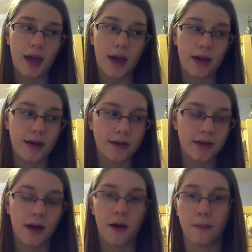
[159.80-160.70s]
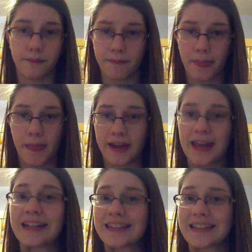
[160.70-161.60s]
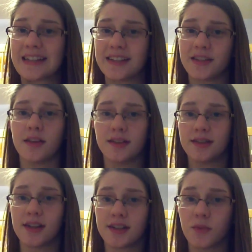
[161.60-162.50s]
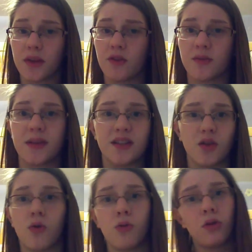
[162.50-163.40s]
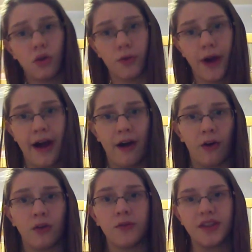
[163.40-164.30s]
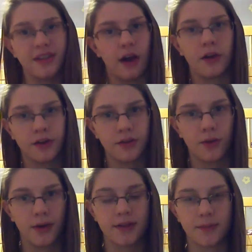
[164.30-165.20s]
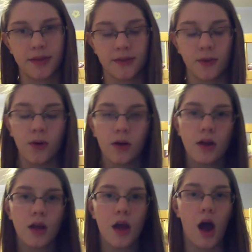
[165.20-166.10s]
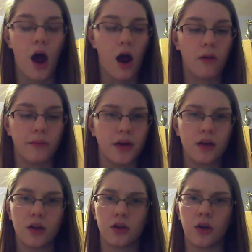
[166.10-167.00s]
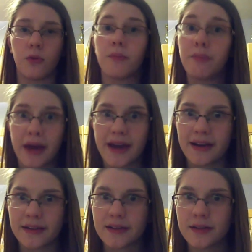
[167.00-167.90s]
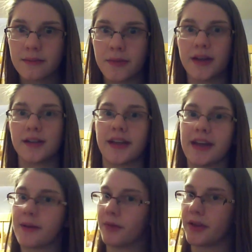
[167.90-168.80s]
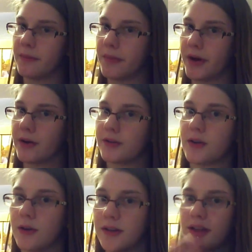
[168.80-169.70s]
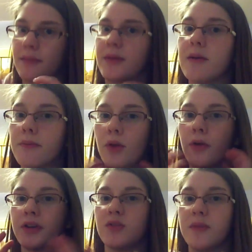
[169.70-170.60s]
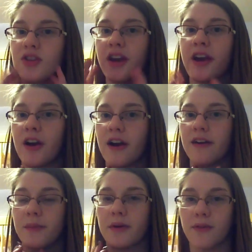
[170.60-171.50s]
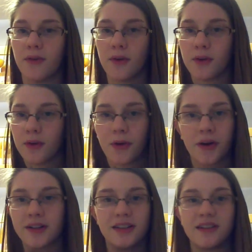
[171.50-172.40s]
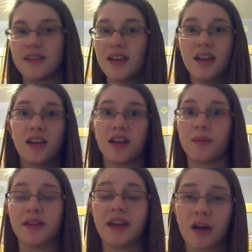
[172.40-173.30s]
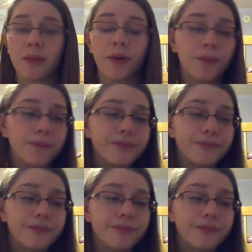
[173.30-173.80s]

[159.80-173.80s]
And I can't sing until the 6th week, which means no growl, which is honors chorus in my school. No band, because I can't play the baritone, because that'd be blowing too much air out of my vocal cords, and it'd be terrible.